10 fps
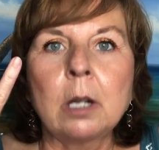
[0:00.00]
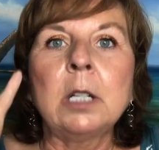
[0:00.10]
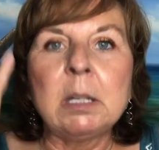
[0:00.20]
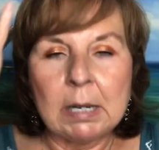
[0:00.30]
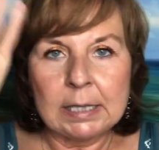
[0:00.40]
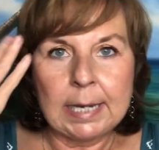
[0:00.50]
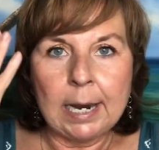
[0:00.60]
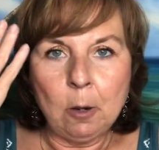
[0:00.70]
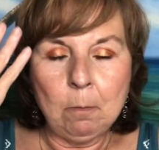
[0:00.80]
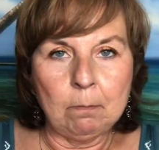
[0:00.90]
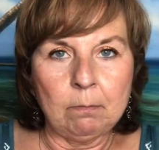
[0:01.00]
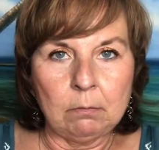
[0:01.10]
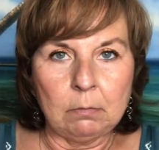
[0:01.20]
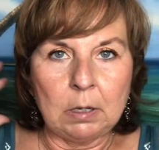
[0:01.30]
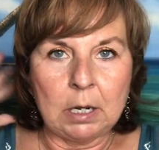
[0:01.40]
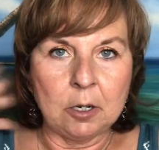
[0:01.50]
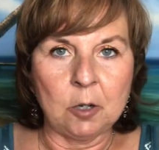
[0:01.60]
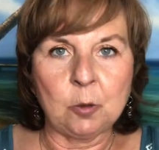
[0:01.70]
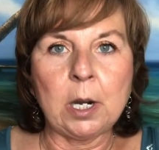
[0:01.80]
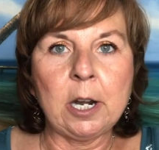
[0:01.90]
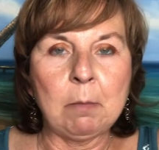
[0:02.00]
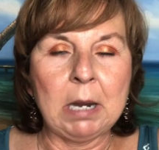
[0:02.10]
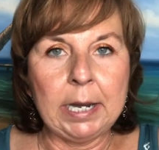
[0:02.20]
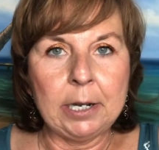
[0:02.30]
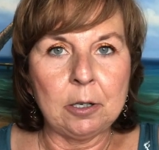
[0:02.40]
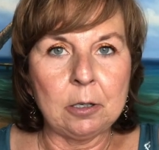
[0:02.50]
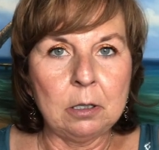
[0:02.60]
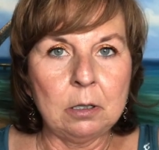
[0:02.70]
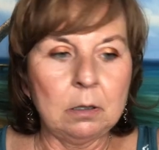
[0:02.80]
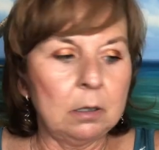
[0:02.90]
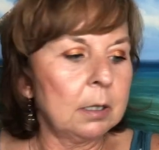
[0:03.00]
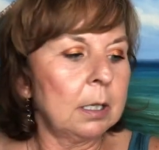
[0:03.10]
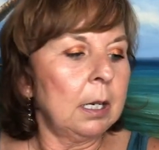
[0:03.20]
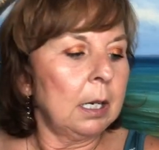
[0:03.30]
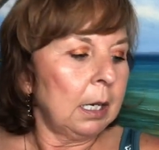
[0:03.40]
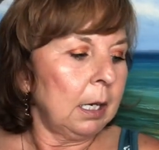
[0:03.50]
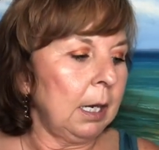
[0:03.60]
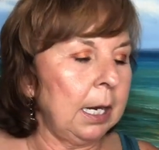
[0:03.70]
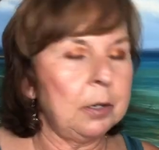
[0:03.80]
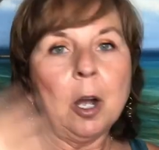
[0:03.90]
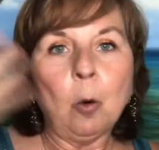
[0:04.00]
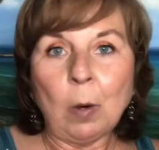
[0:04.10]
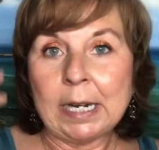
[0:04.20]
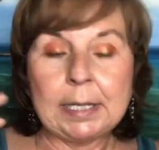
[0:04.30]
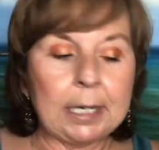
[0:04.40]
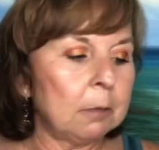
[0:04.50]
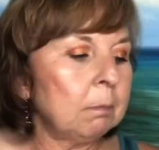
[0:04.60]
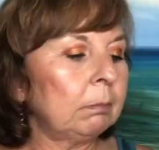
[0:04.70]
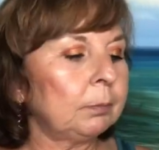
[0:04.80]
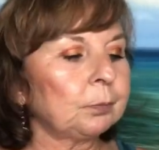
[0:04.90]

clean my scalp and not dry out my hair and not weigh it down.